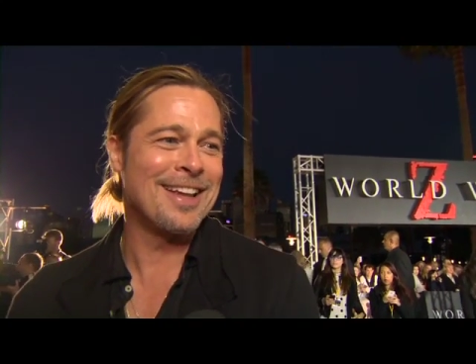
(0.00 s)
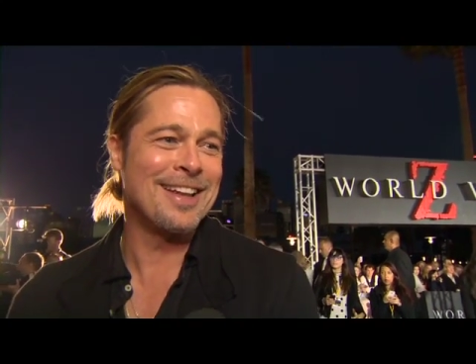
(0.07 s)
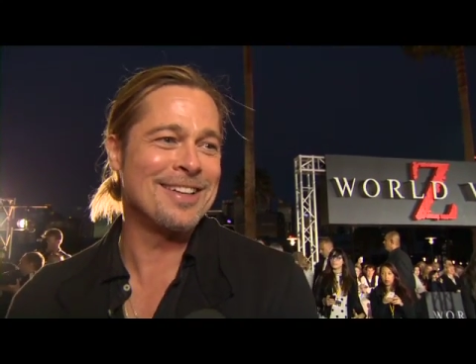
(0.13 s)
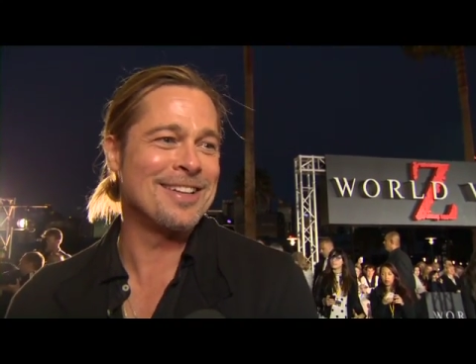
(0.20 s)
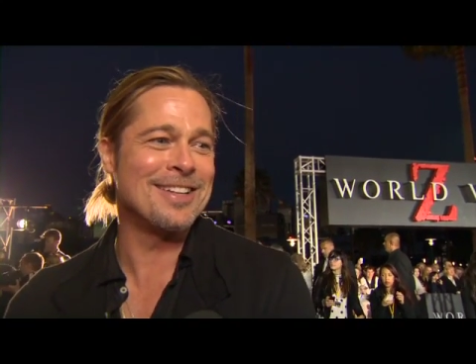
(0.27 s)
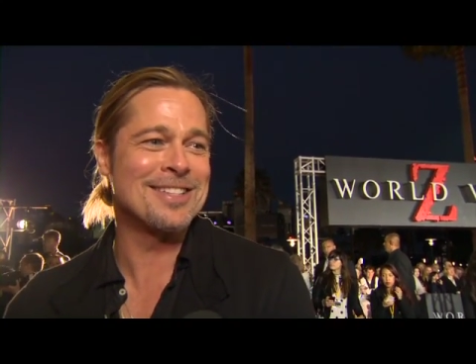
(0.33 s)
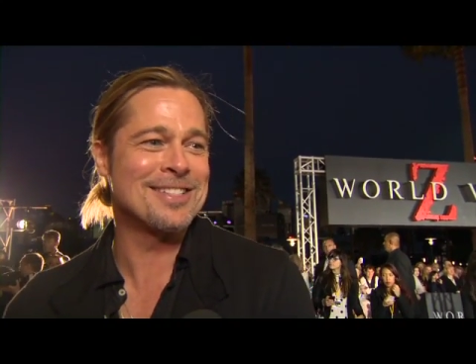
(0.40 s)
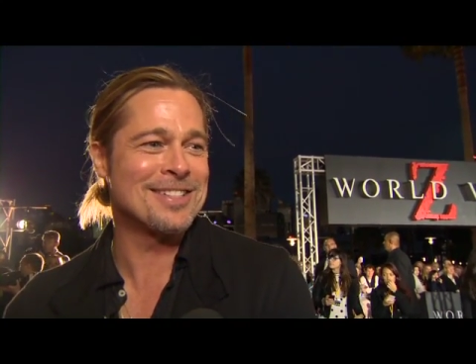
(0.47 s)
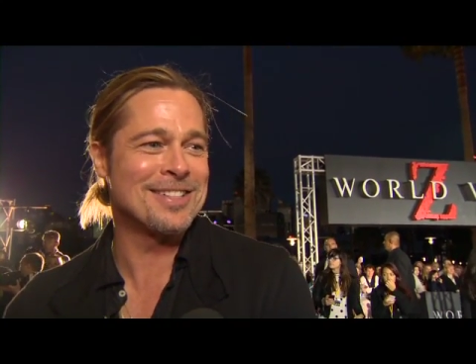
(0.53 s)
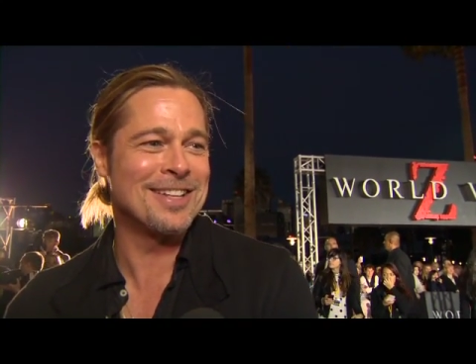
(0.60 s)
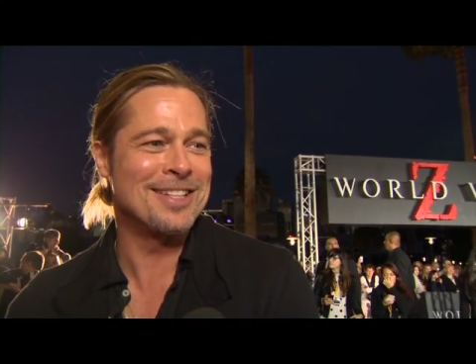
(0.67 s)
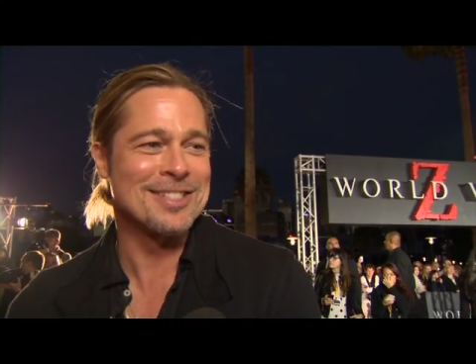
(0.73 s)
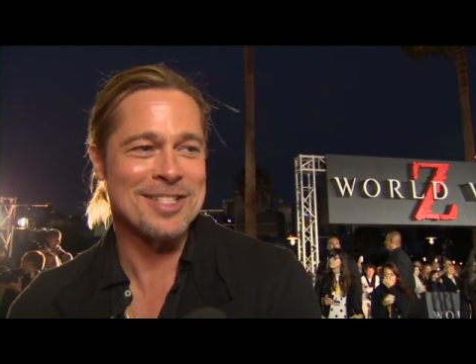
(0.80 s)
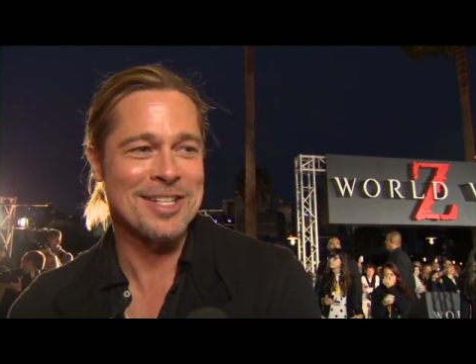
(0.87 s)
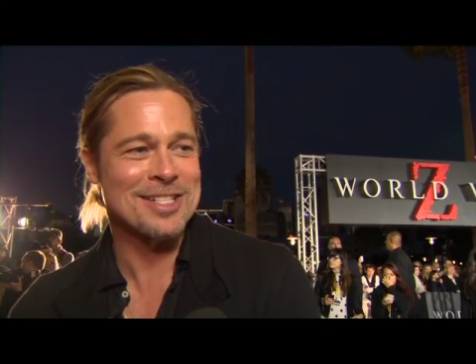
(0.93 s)
and it
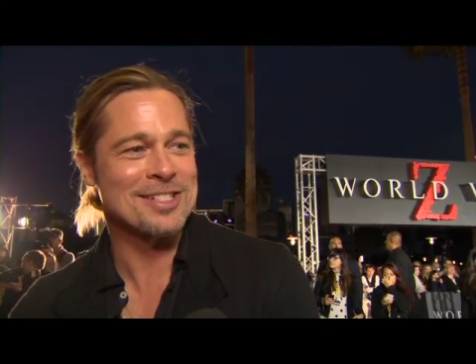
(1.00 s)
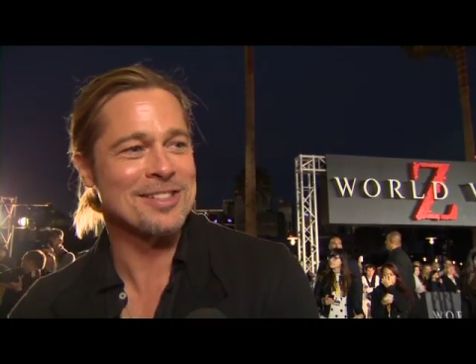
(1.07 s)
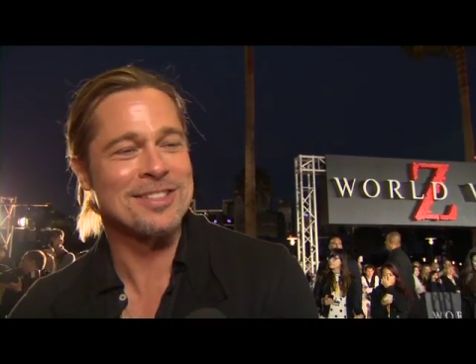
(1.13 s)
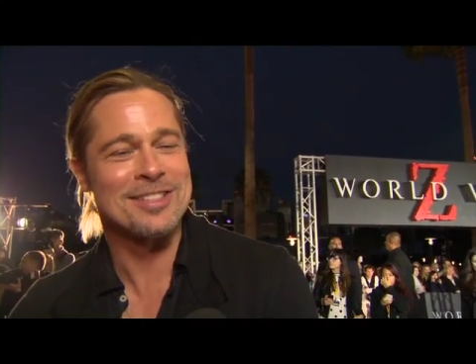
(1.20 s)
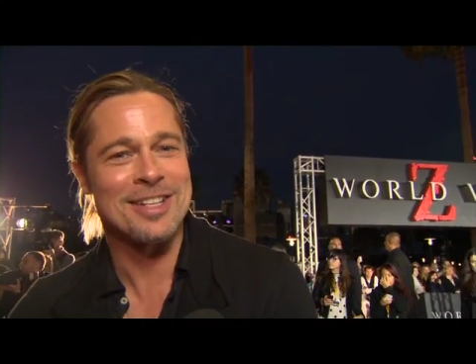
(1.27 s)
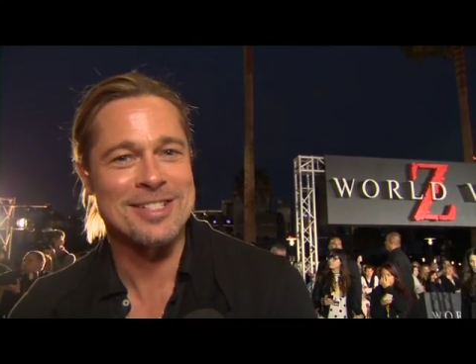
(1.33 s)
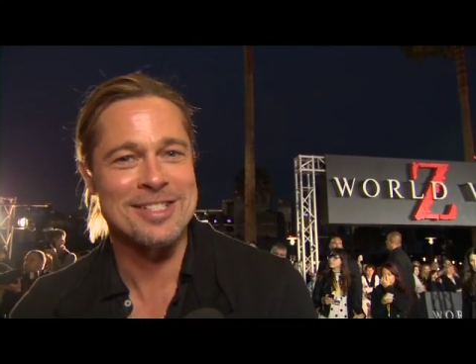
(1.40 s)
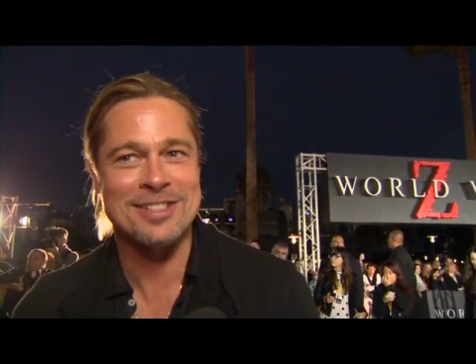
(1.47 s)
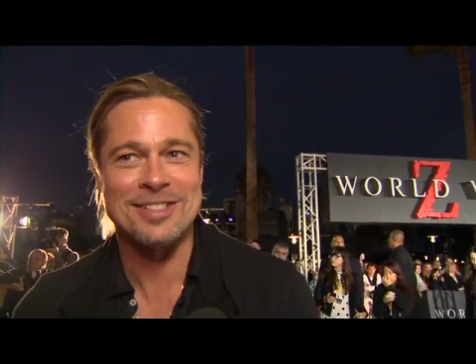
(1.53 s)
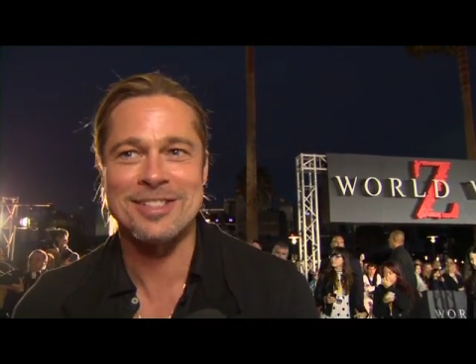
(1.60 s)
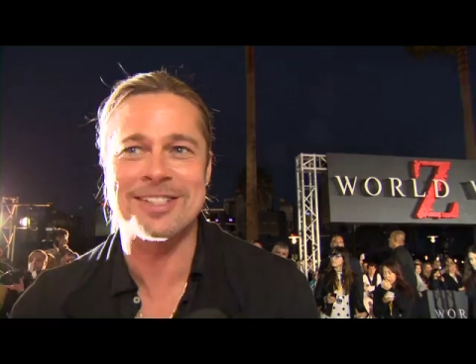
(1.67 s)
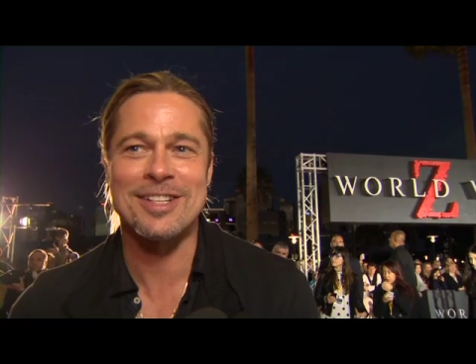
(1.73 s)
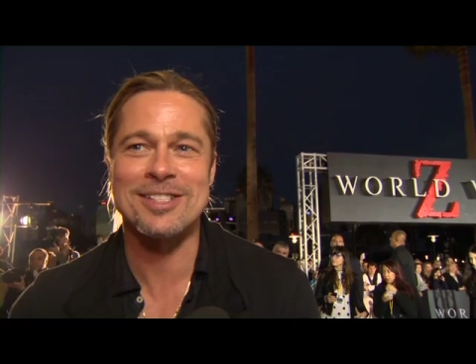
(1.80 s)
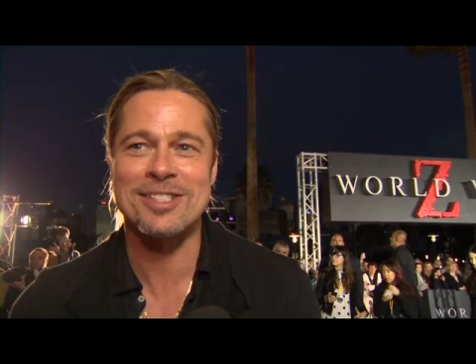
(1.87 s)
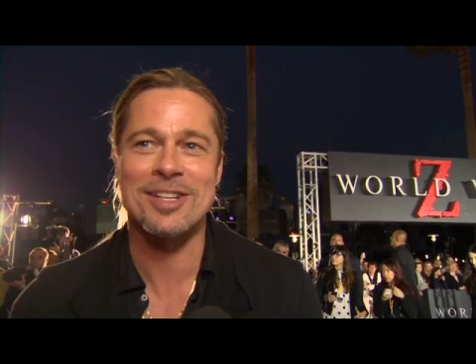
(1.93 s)
doesn't doesn't
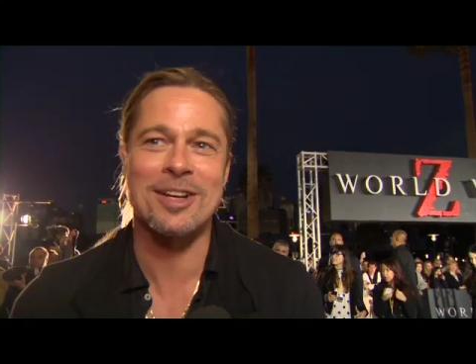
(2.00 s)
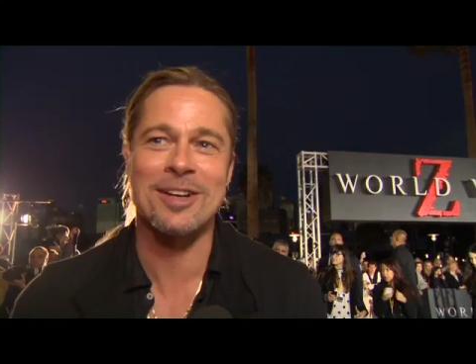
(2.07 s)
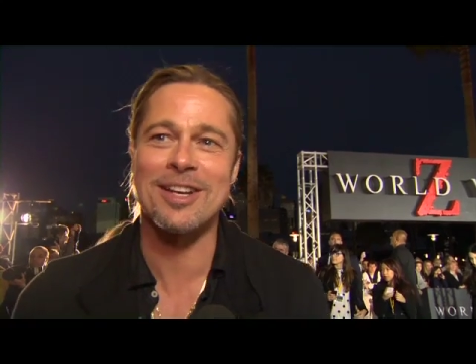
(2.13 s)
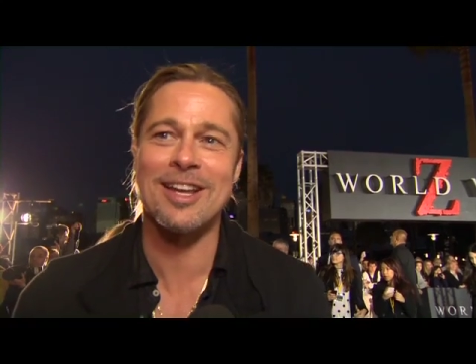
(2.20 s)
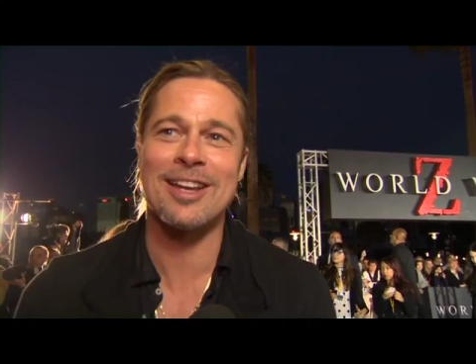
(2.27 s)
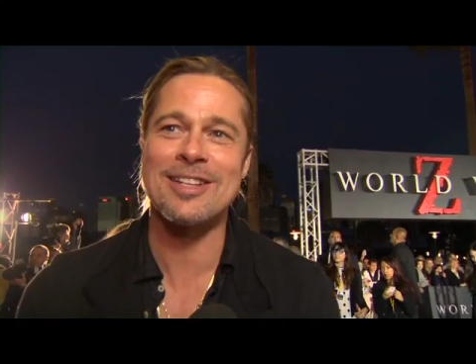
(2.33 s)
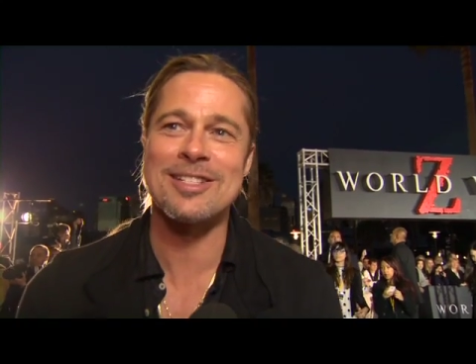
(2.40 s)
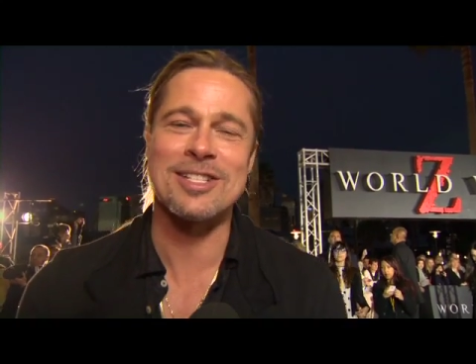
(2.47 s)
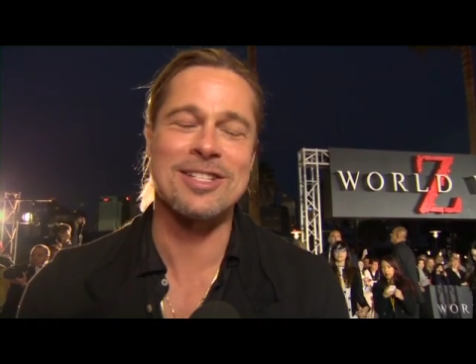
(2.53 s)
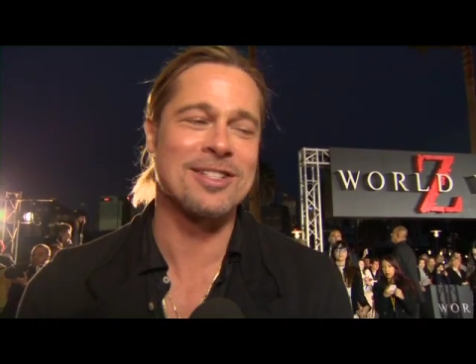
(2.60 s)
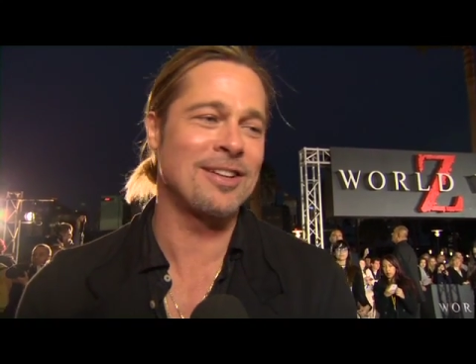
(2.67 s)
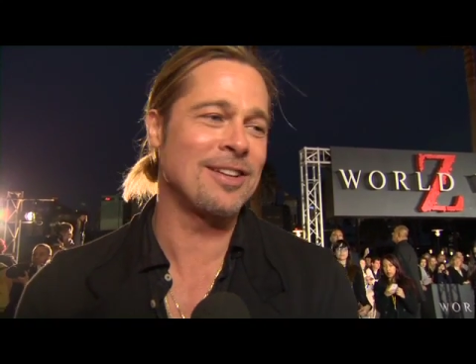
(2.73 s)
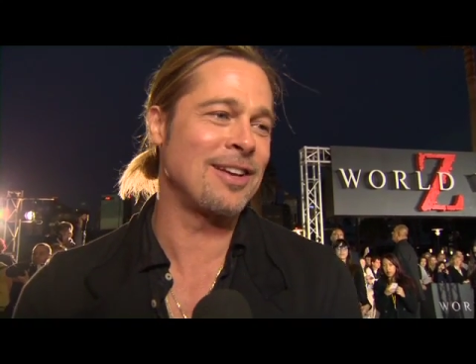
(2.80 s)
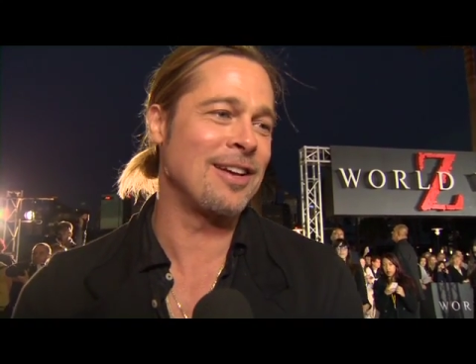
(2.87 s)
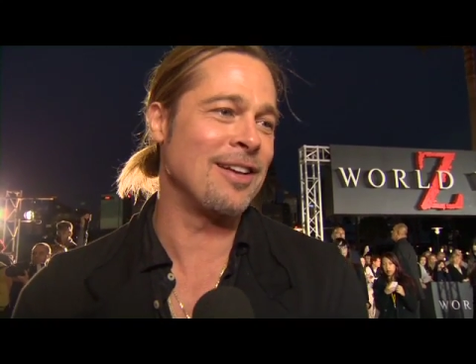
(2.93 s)
doesn't get easy
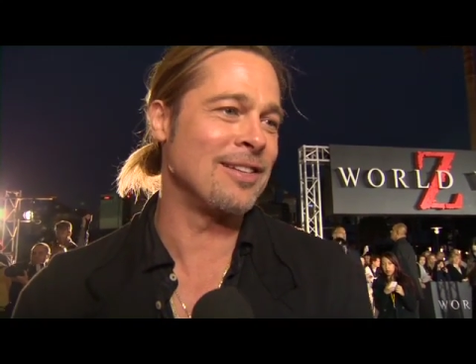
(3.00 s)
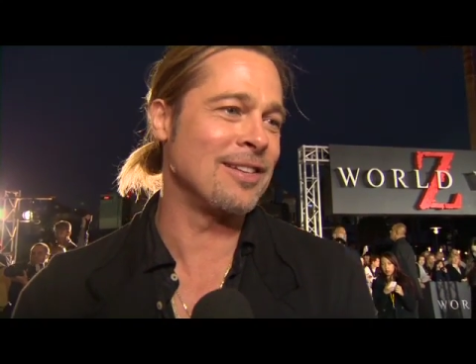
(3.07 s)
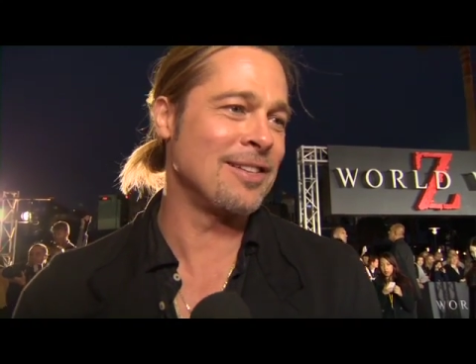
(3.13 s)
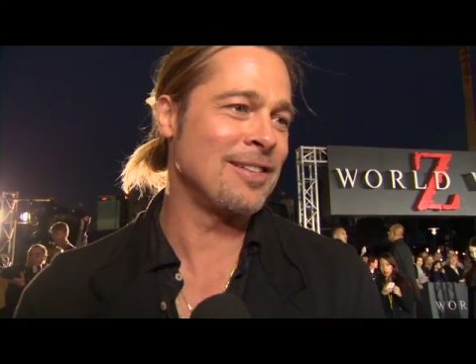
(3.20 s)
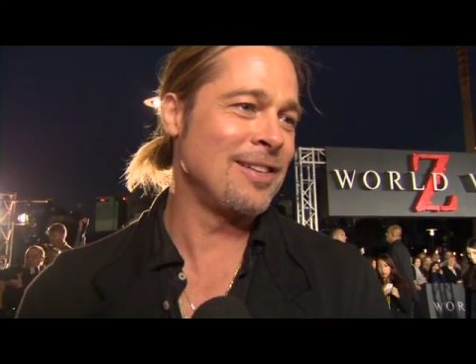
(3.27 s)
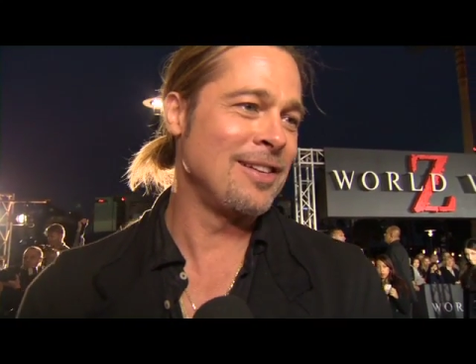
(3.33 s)
till the end.